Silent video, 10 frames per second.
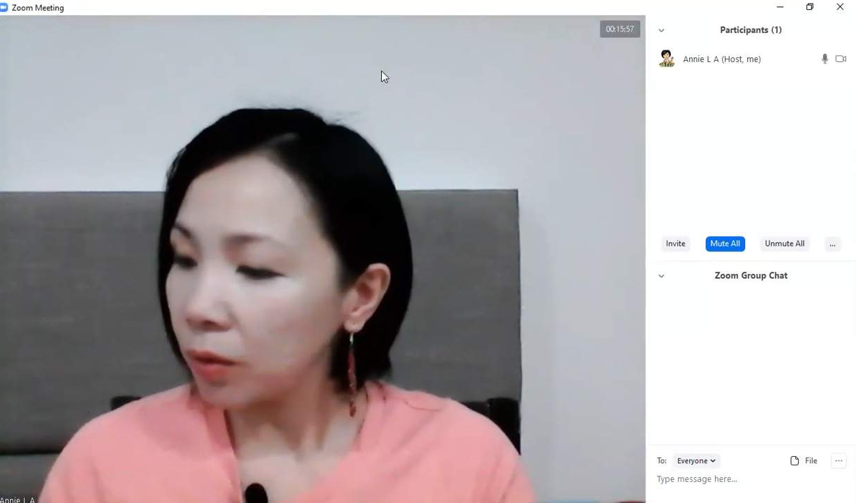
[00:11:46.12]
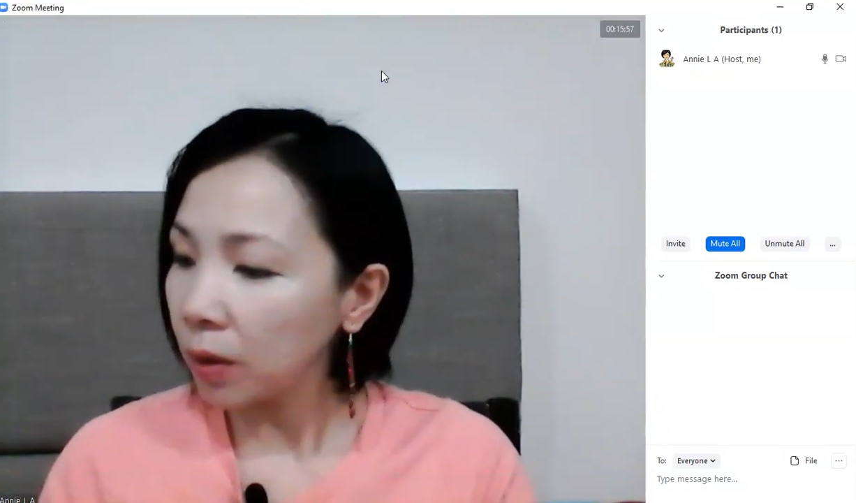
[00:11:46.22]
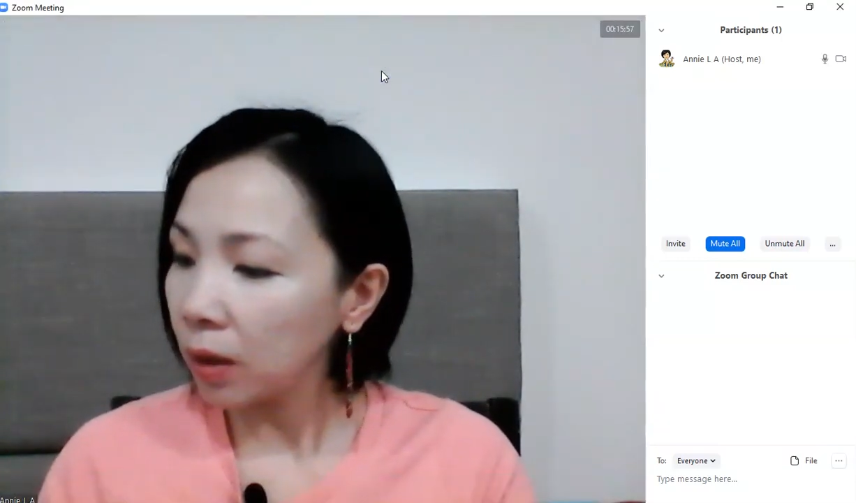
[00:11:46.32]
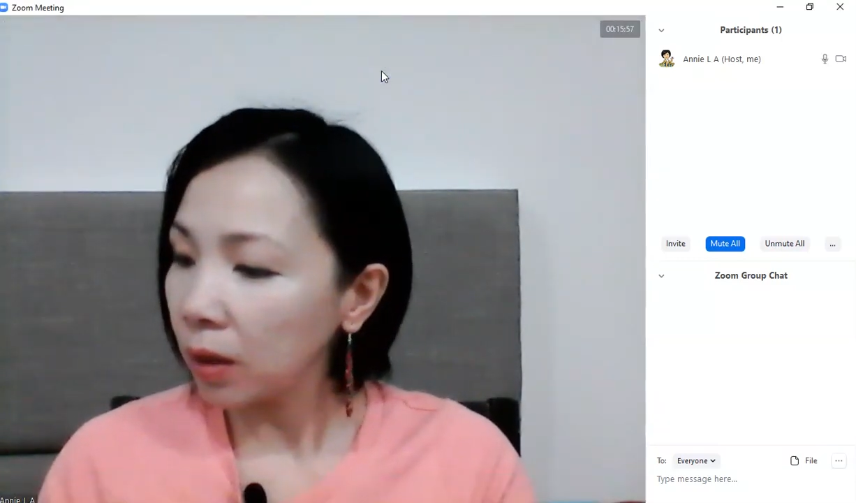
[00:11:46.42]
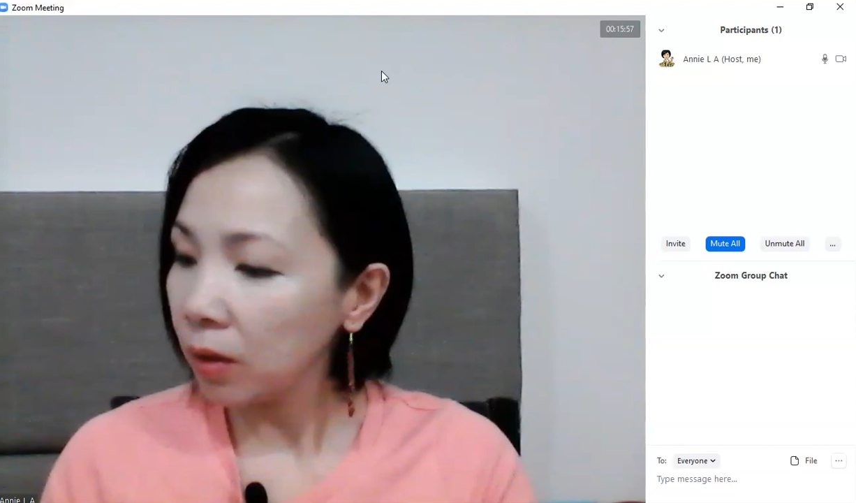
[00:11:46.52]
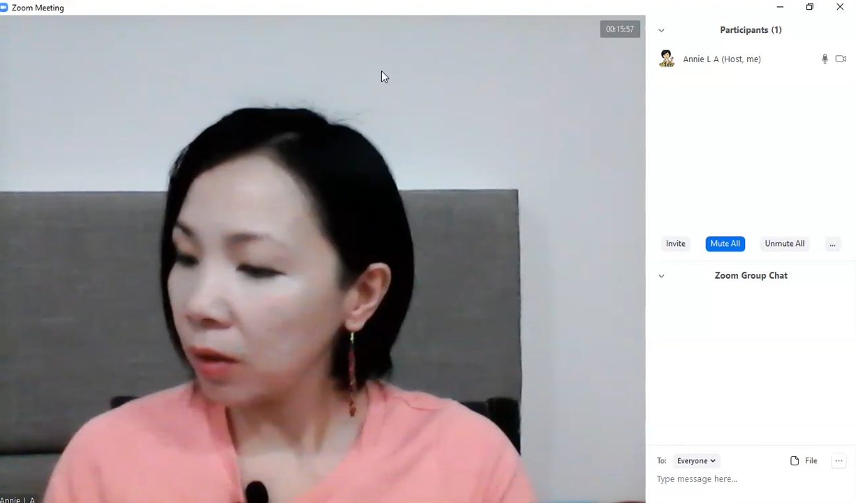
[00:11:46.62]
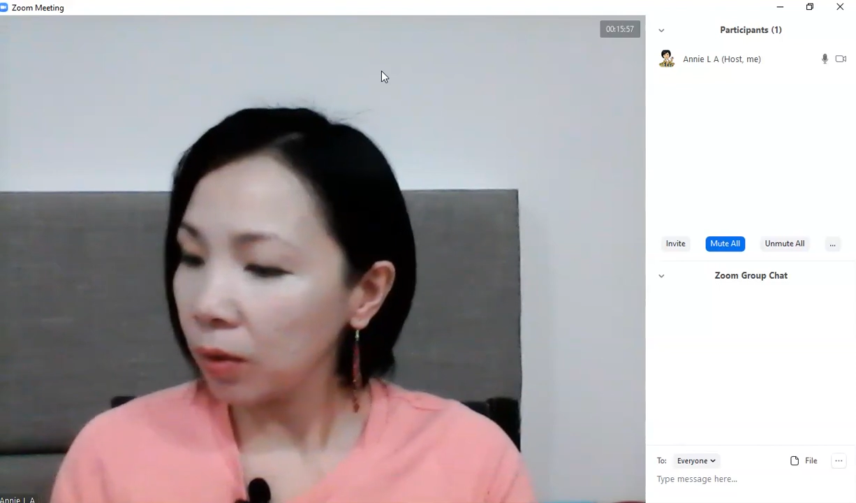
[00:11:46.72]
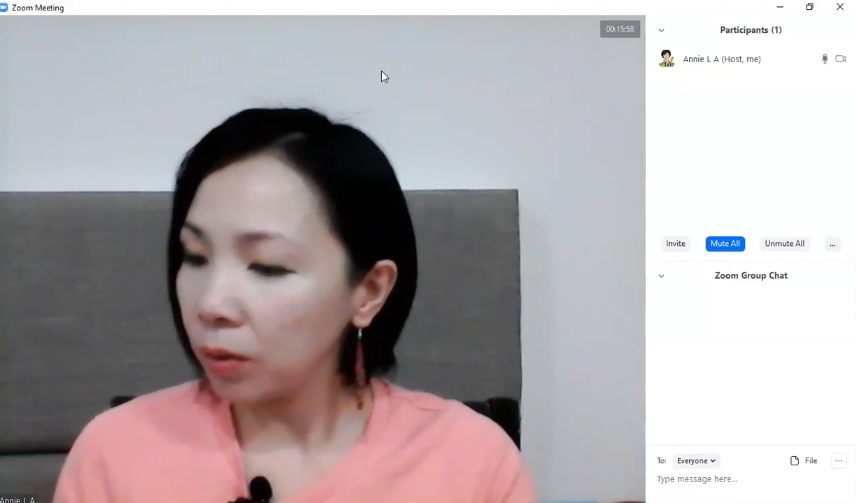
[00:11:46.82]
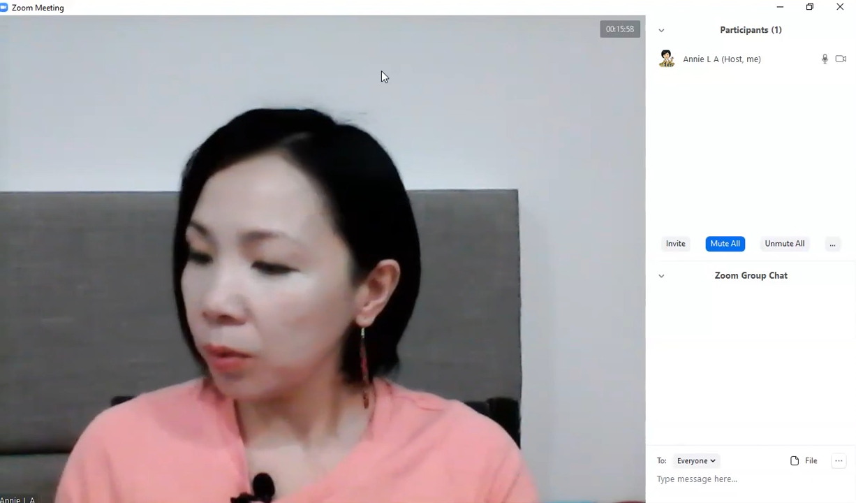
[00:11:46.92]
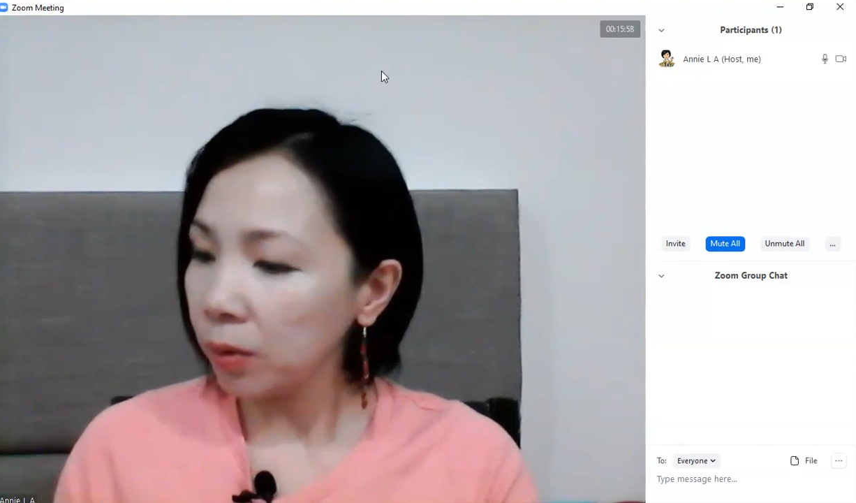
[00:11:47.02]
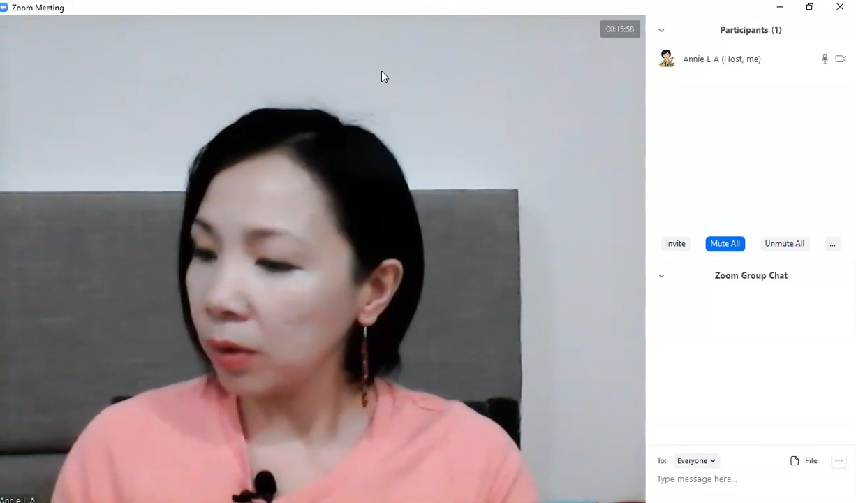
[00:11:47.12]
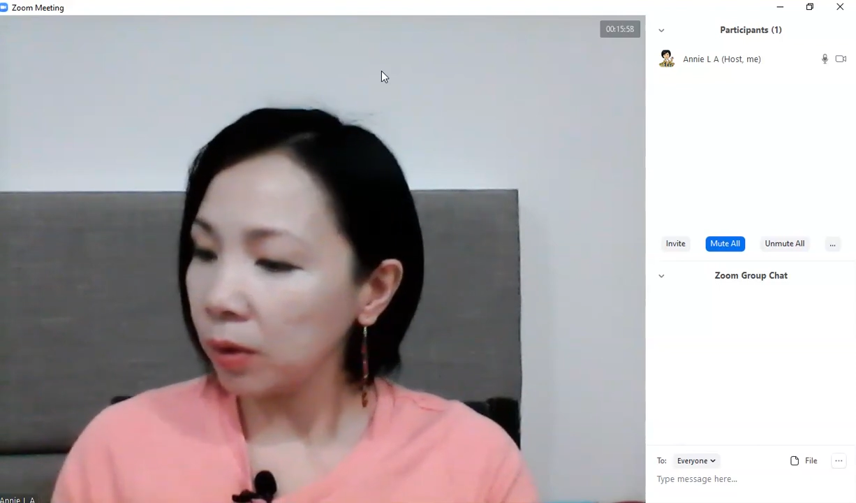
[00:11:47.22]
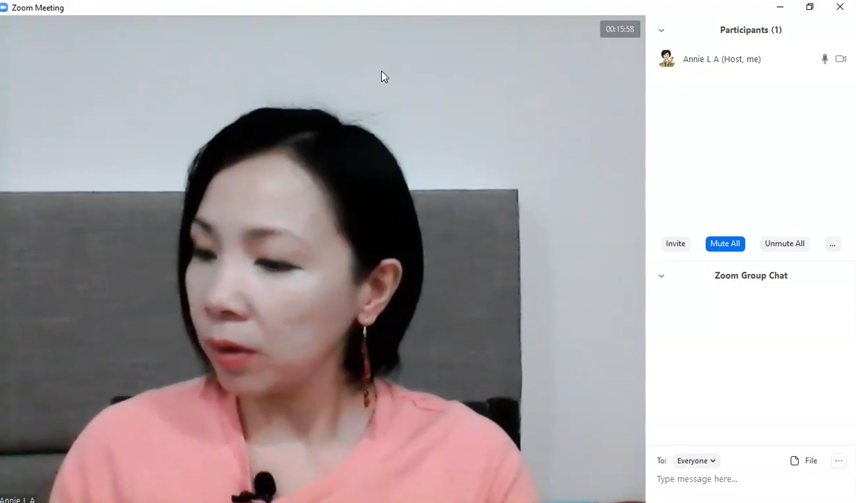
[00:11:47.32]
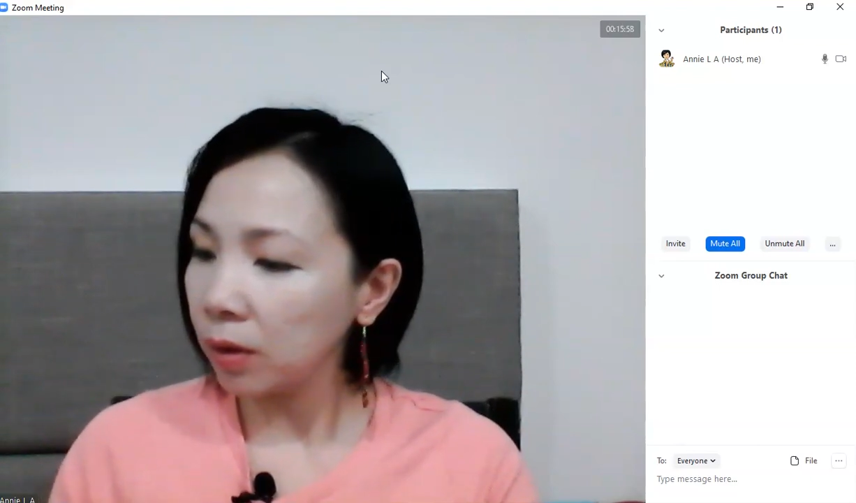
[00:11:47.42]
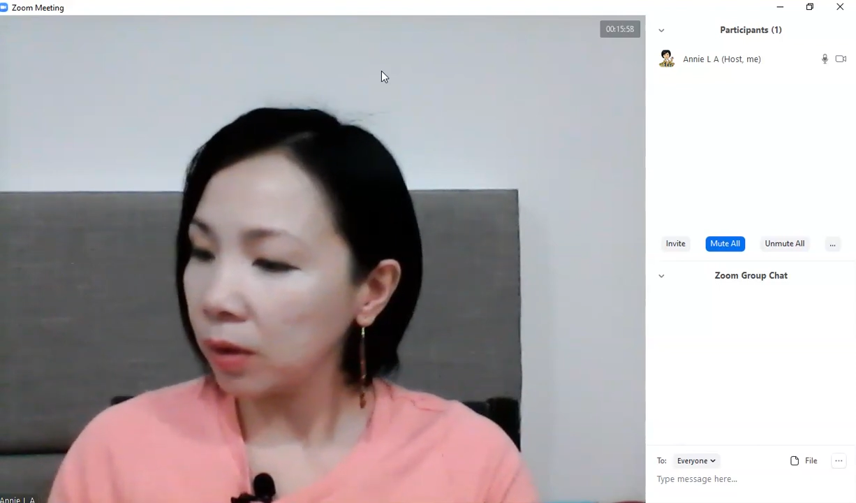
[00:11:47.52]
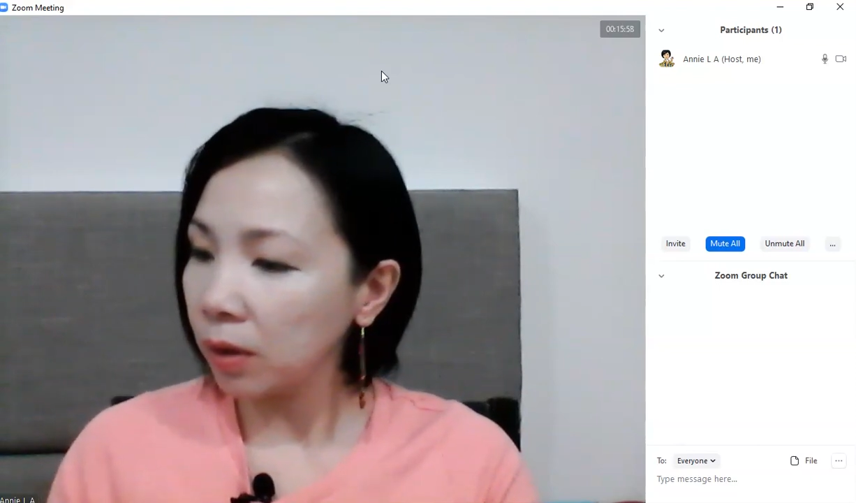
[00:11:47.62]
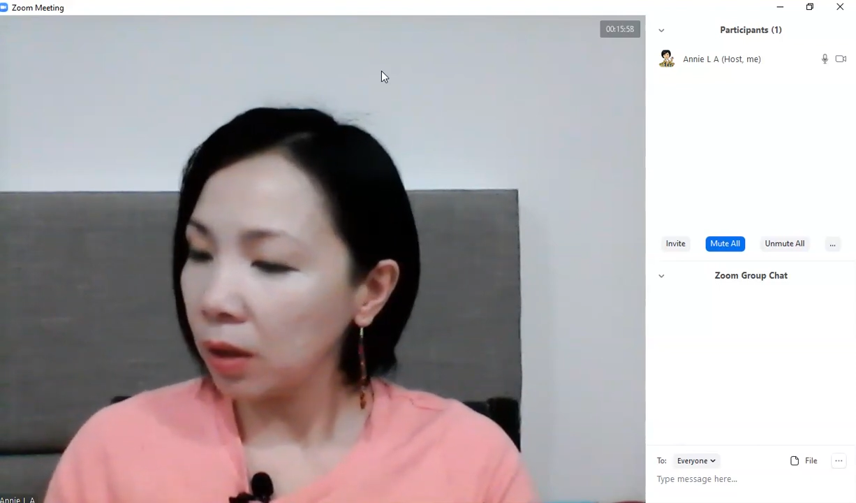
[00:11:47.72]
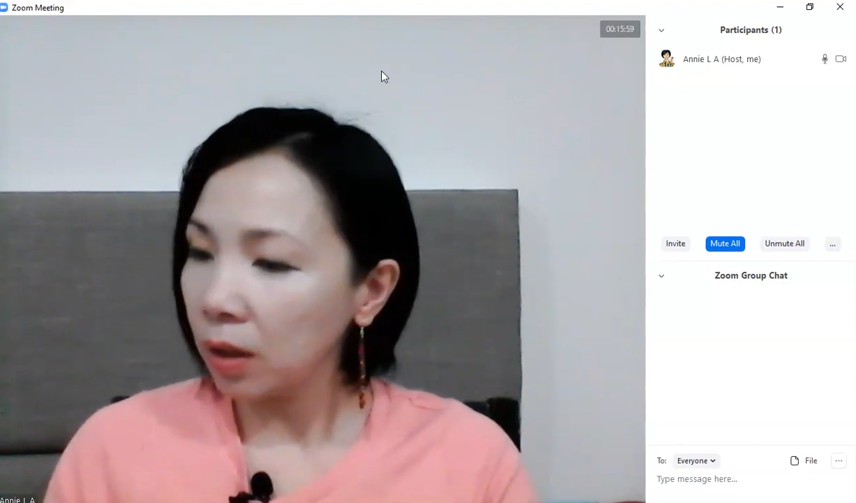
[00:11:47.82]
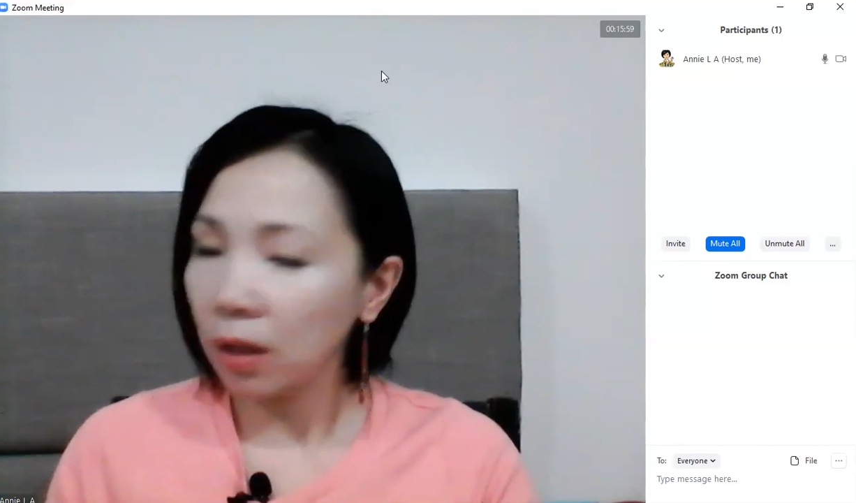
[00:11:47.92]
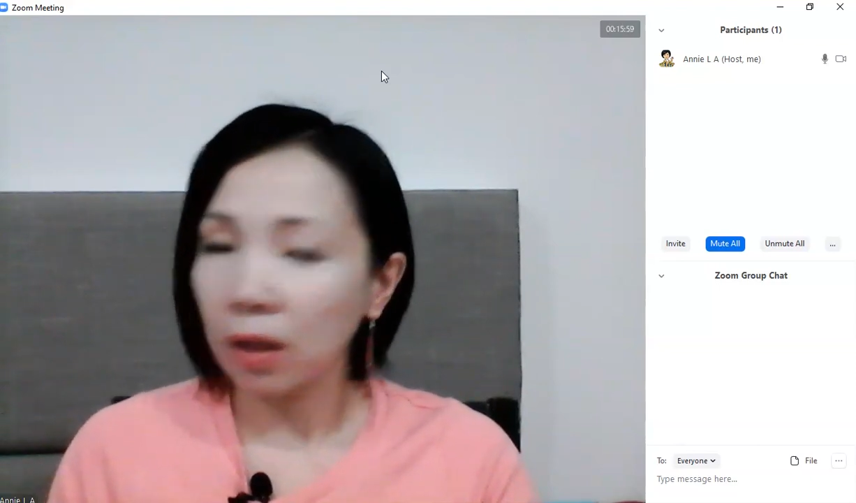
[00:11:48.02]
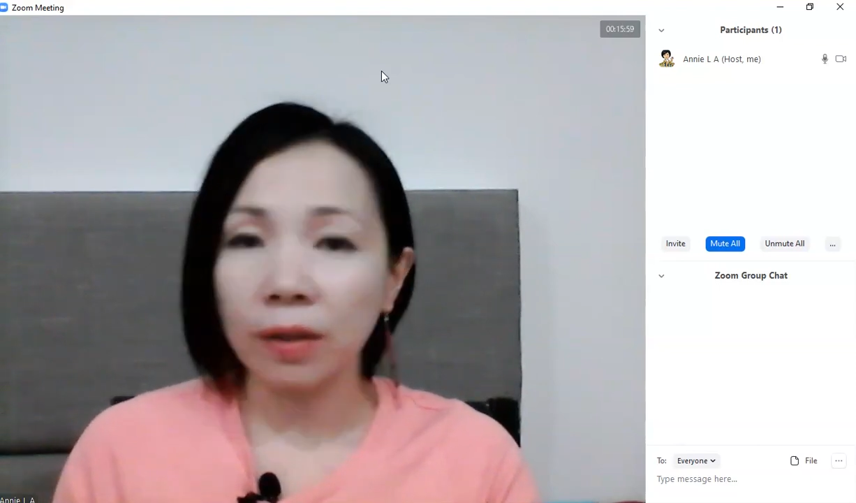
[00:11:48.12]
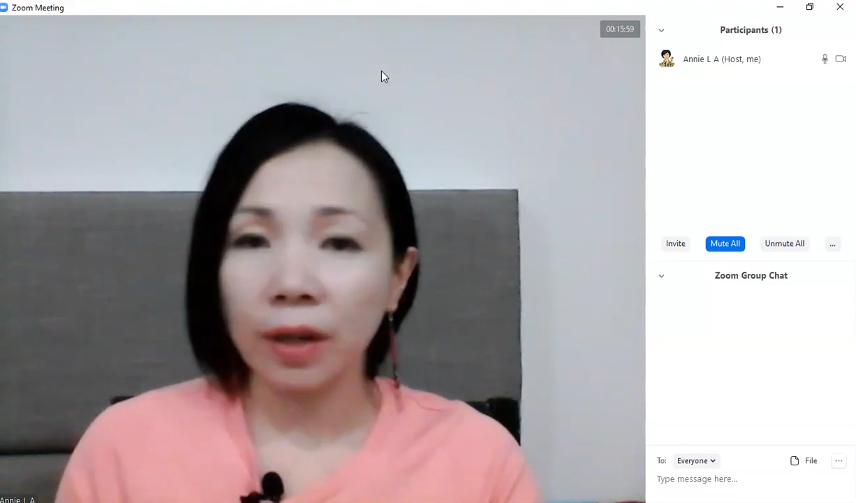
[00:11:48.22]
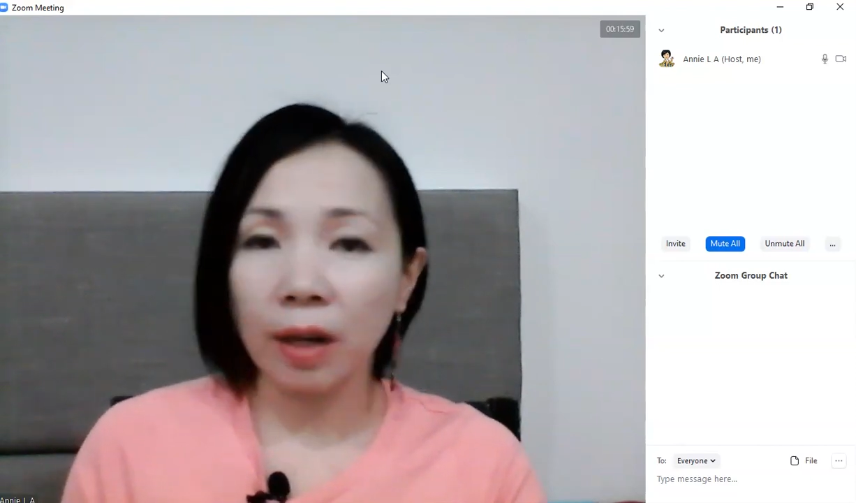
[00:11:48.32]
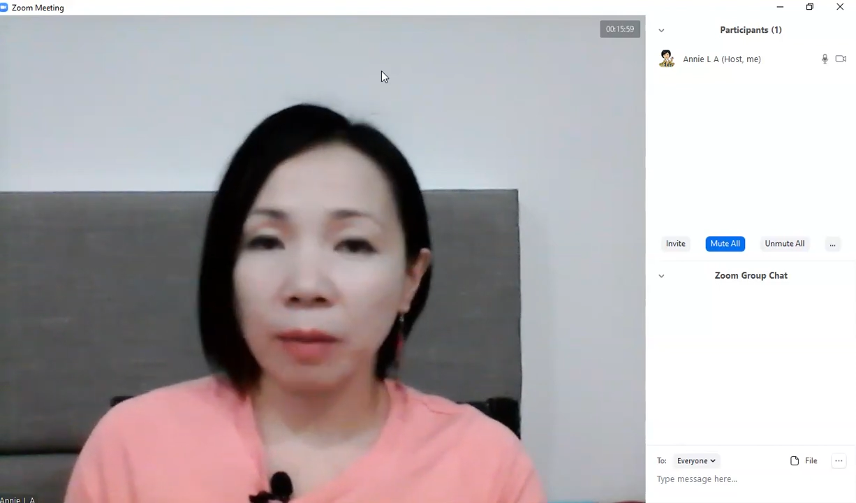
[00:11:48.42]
Okay, no. All right.